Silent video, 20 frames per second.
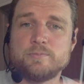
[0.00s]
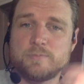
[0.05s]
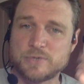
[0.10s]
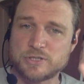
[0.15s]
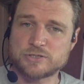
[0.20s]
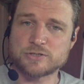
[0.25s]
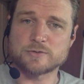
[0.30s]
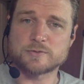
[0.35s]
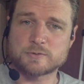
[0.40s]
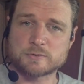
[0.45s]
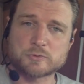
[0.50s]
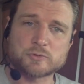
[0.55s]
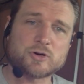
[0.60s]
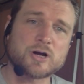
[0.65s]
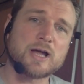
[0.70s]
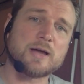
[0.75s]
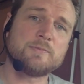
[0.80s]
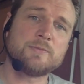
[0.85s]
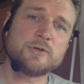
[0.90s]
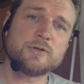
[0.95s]
be sure to
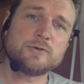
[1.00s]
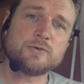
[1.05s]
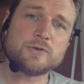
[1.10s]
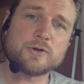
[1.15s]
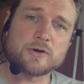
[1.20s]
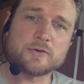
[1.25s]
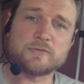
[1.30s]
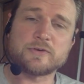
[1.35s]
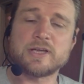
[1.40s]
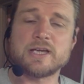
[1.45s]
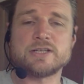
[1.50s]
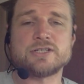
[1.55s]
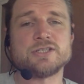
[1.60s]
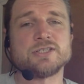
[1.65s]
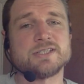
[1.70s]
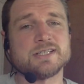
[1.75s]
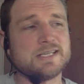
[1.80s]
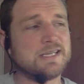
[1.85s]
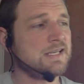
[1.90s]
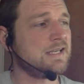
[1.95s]
subscribe, do
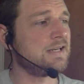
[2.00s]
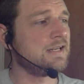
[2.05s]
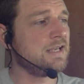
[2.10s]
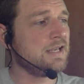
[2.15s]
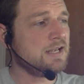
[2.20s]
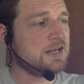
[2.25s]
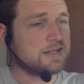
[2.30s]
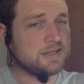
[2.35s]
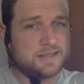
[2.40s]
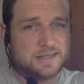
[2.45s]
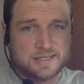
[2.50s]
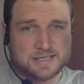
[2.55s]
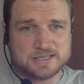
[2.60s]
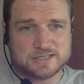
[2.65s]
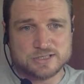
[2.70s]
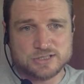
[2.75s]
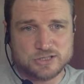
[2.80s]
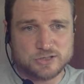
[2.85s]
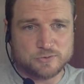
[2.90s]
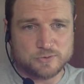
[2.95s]
notifications. Again,
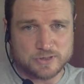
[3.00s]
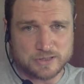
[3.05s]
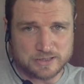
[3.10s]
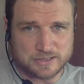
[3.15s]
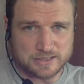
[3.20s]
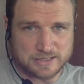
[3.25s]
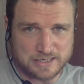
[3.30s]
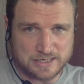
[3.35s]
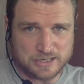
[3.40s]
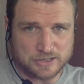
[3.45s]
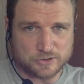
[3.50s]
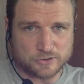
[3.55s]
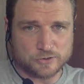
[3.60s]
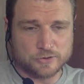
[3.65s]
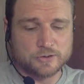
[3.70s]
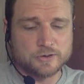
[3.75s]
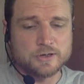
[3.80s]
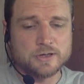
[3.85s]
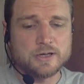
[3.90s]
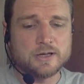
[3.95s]
this unit
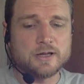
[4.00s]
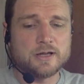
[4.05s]
here,